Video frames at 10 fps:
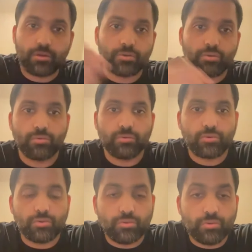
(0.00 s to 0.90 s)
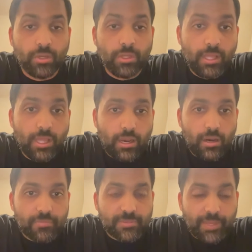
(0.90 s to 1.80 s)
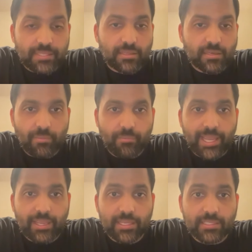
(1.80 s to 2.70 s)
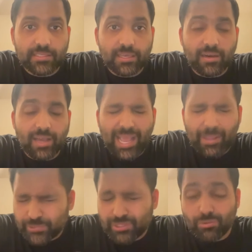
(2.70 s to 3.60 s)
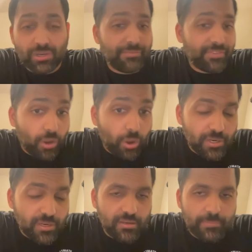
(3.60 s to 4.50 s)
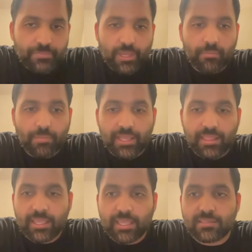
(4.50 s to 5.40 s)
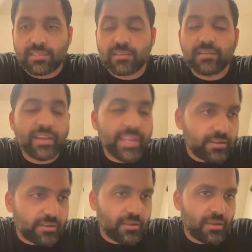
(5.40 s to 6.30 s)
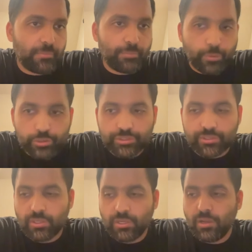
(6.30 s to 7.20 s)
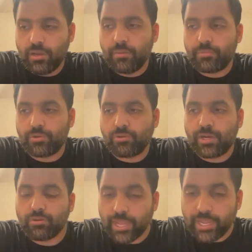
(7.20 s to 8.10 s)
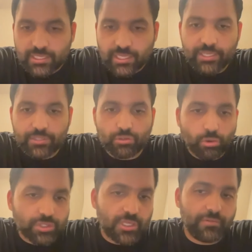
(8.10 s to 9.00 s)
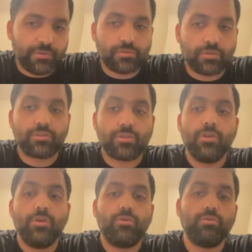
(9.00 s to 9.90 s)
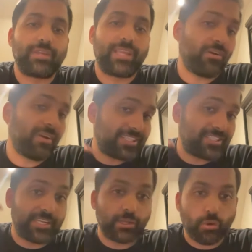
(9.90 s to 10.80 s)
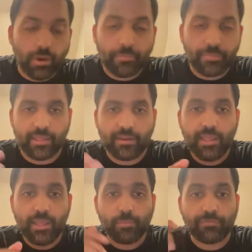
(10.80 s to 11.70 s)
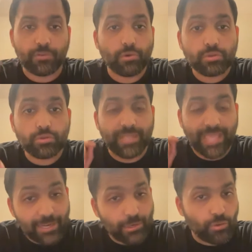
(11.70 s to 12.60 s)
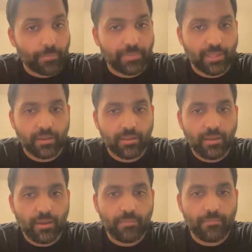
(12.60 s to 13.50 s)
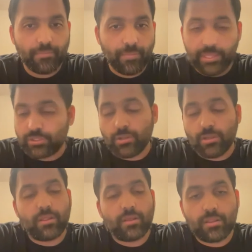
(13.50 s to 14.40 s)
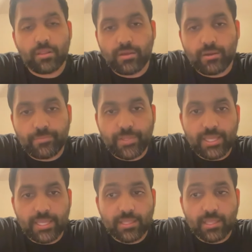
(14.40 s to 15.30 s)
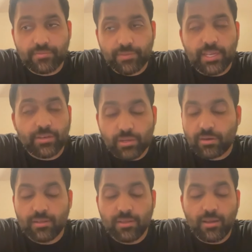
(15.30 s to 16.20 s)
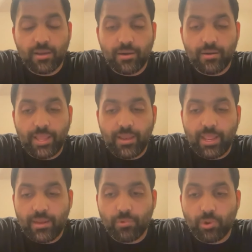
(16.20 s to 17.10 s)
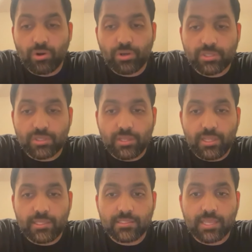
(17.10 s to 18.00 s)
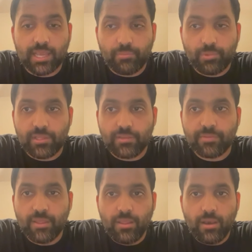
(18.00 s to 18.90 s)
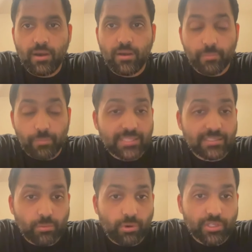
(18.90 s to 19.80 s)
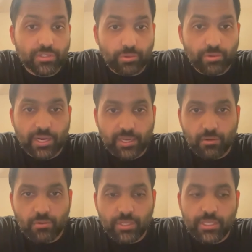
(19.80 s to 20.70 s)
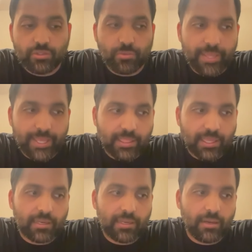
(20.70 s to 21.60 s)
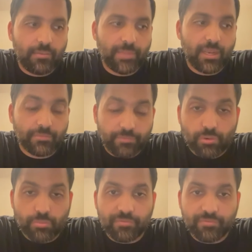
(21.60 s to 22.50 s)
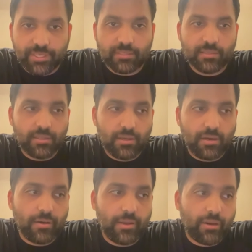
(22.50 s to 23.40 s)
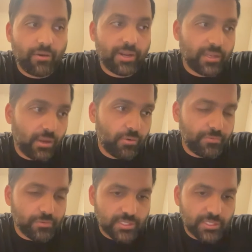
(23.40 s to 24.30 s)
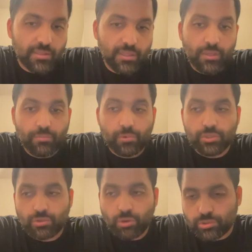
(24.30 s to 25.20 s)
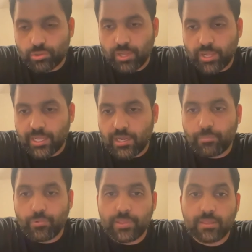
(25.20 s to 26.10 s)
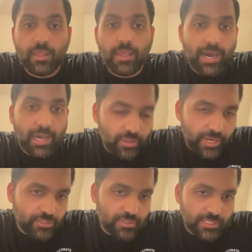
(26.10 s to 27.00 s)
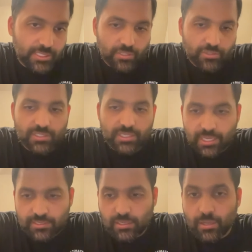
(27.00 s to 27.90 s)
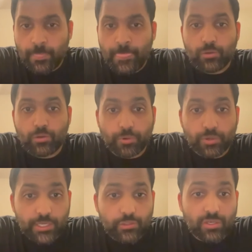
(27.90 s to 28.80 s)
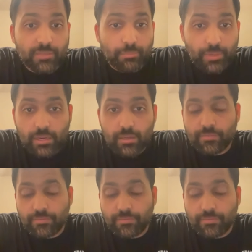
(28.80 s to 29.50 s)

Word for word: to, to um, space and come back is uh, absolutely phenomenal. Um, I think it's a great uh, push um, to try to encourage those individuals who cannot actually go up there. But for those who can go up there, um, it's the, the, the, it's it's very near. Uh, and and Blue Origin is, I believe, uh, the best at what it's doing right now is to make that um, an affordable feat. Uh, and right now, if you see, Blue is also tying up with other agencies such as NASA to potentially build the